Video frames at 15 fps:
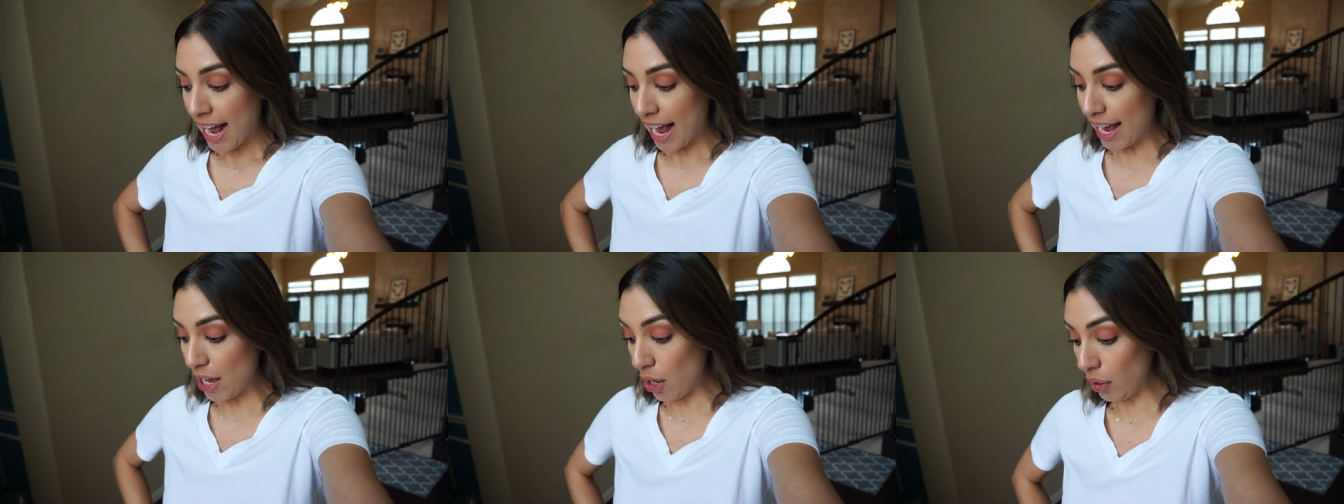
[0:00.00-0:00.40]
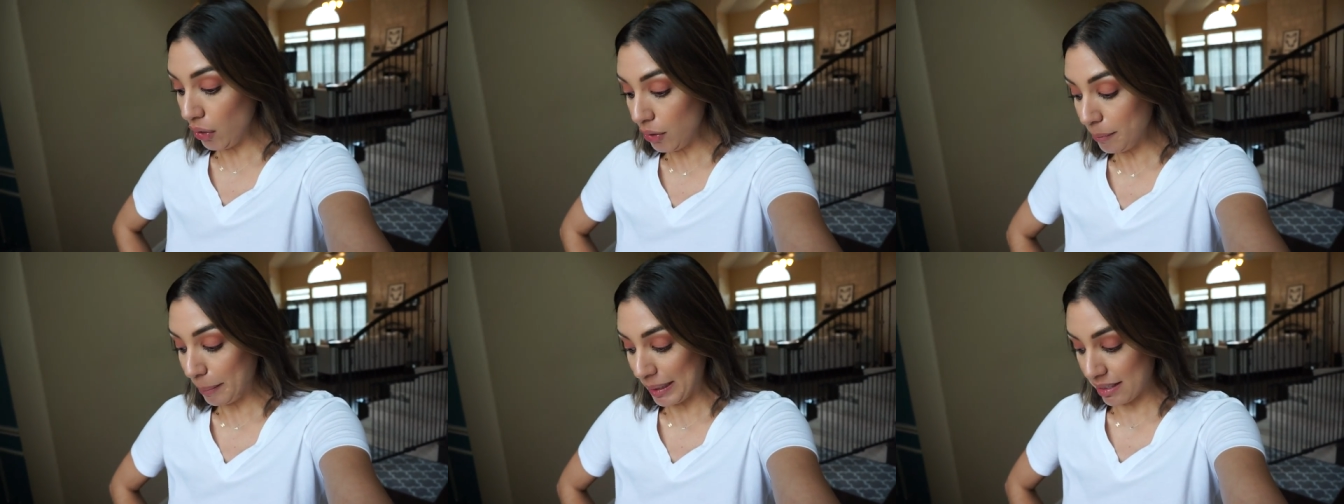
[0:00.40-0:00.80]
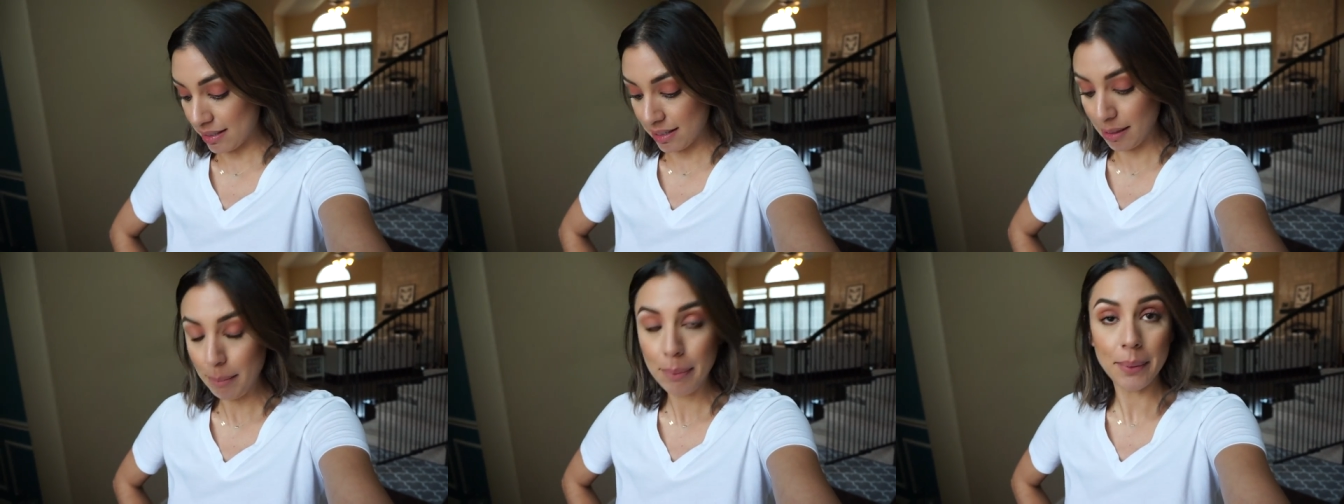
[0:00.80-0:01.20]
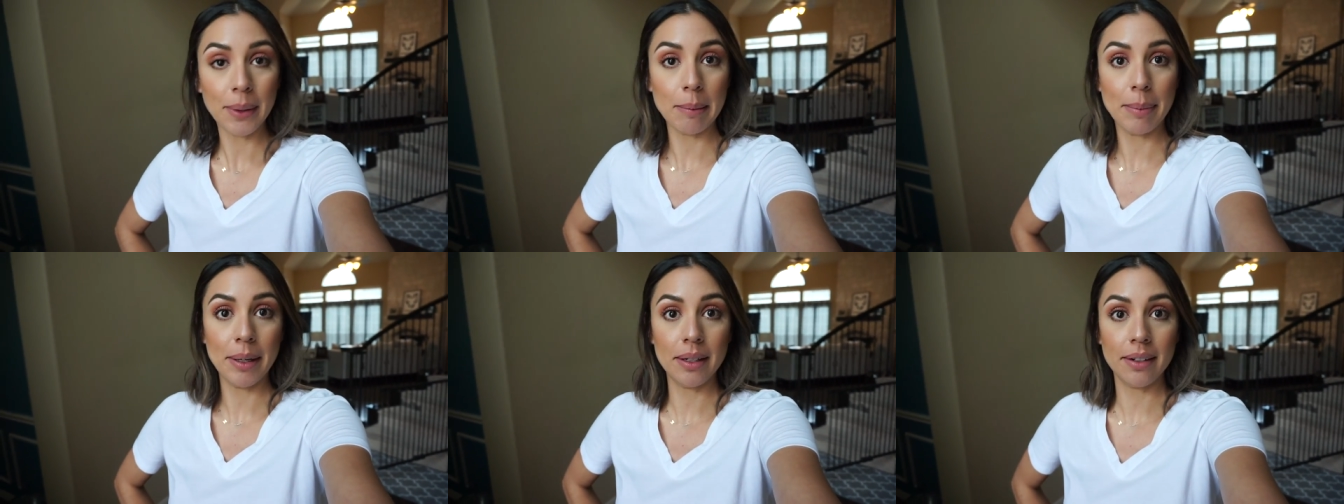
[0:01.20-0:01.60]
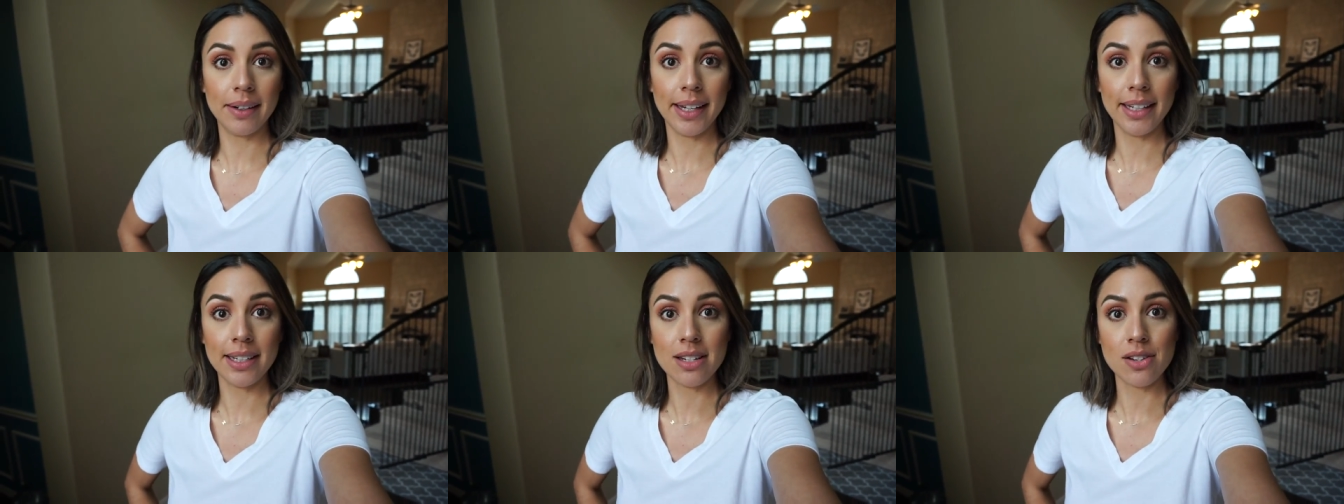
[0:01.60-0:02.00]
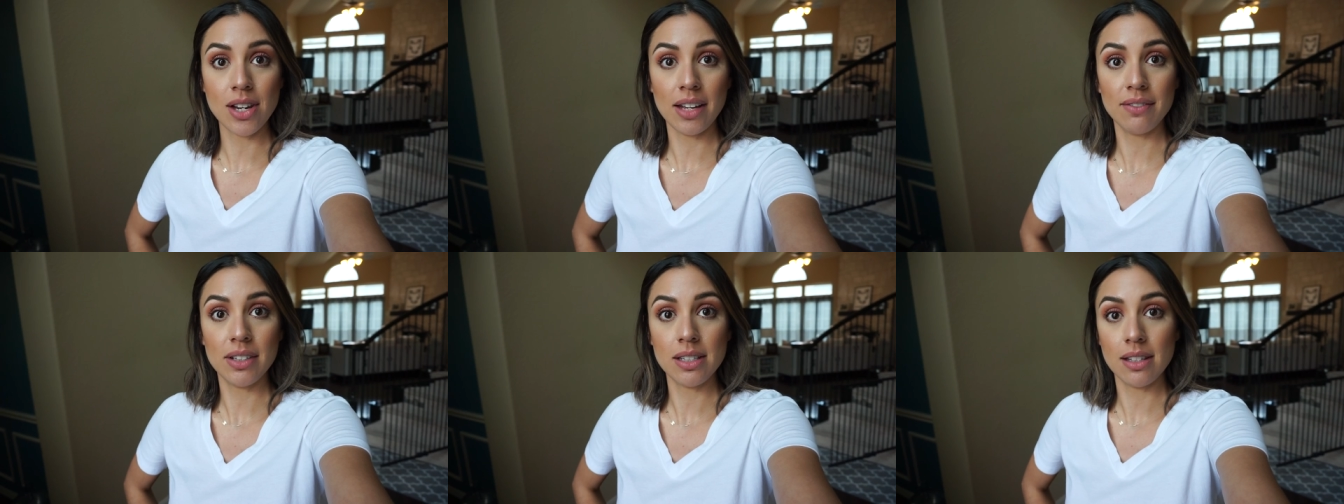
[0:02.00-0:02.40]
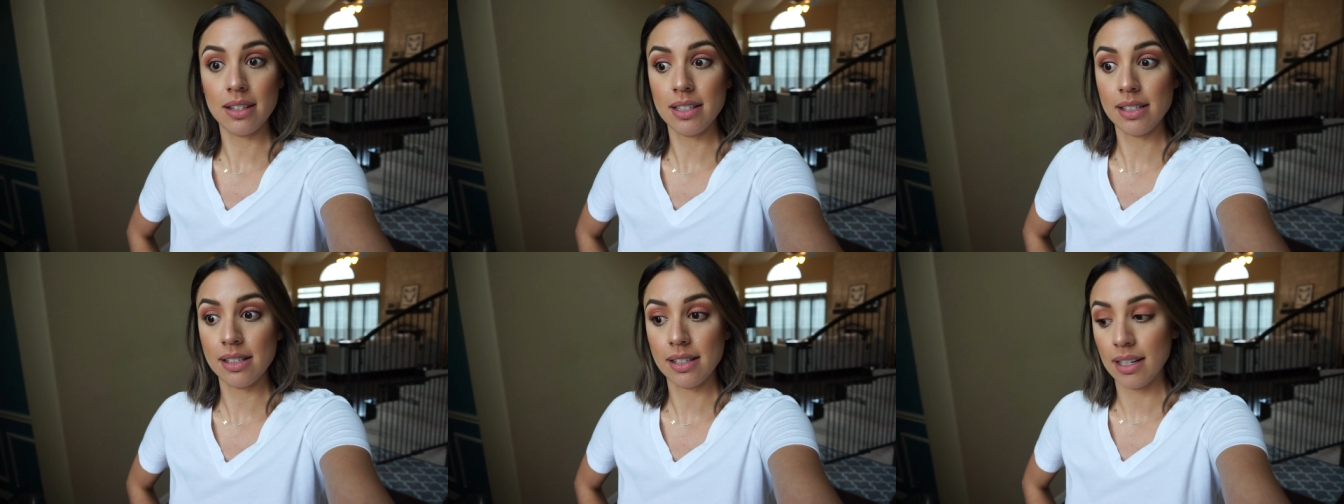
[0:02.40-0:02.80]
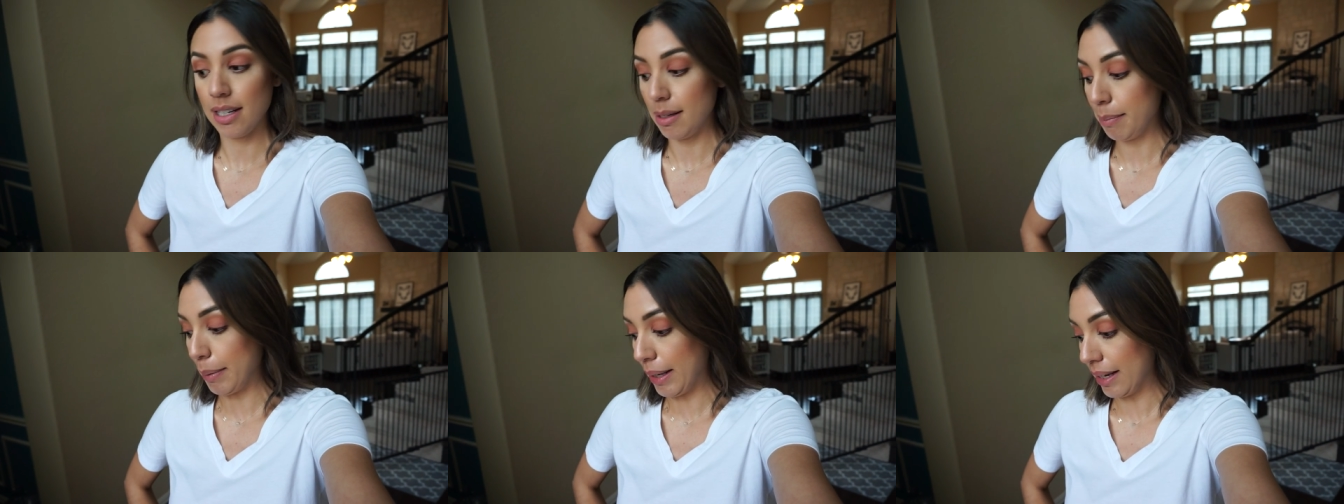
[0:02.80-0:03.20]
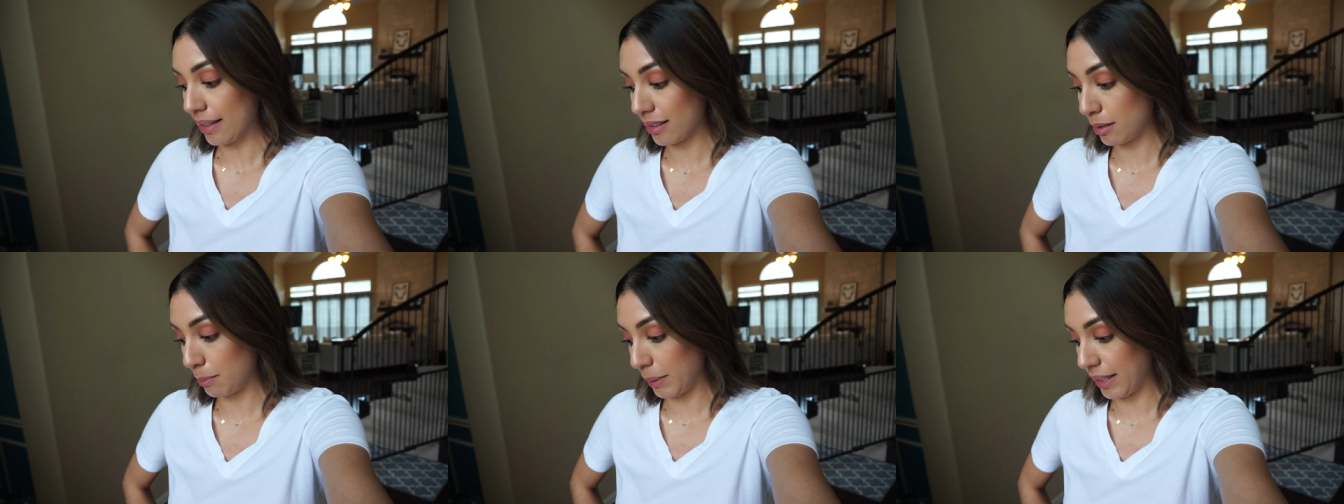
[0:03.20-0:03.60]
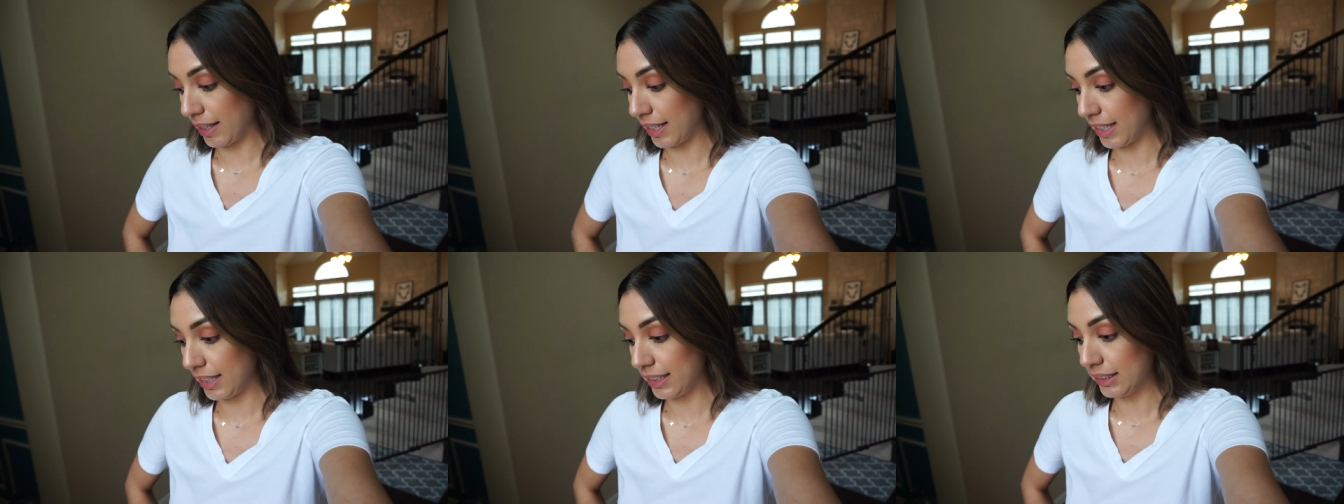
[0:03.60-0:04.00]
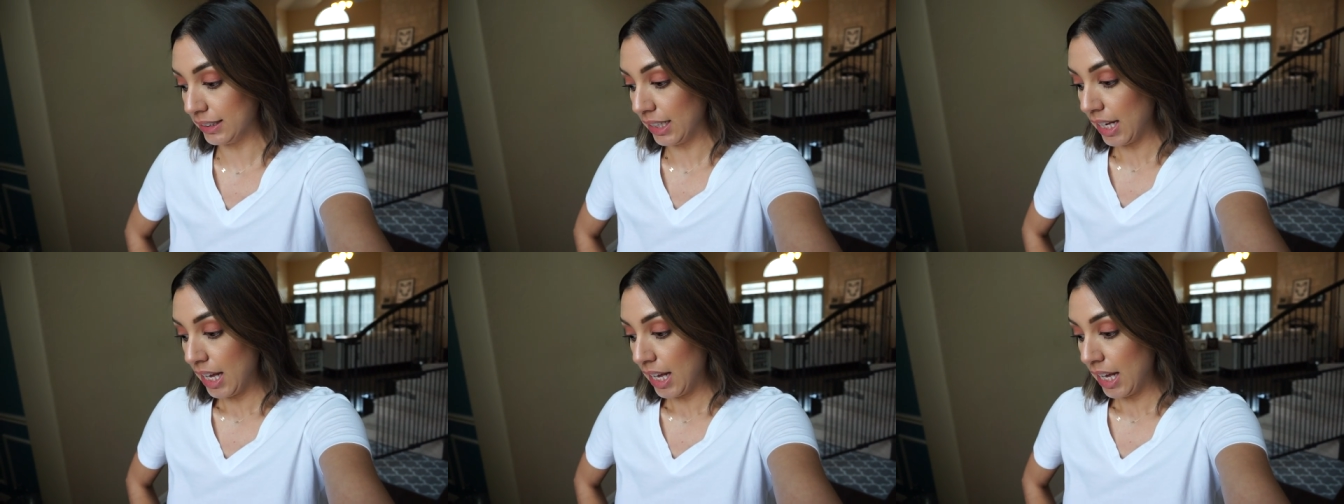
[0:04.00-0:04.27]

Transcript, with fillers: I hope at some point Parker and I can dive into this uh, box because